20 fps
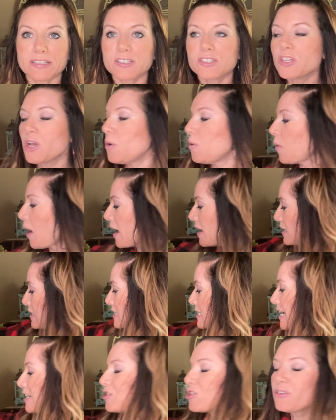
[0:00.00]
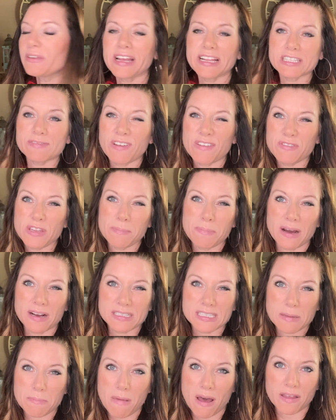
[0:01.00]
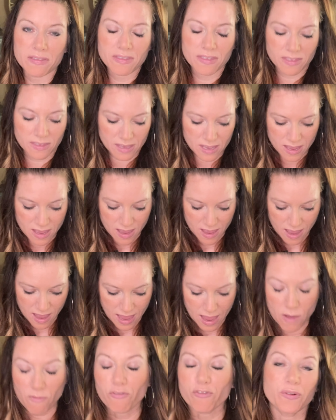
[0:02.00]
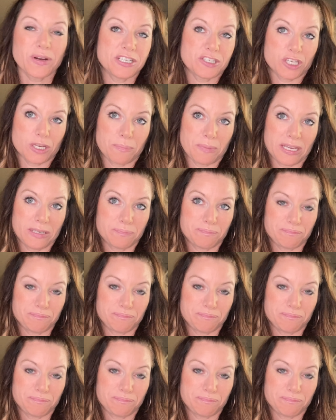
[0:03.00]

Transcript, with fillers: So essentially it's 50 bucks a month, free shipping.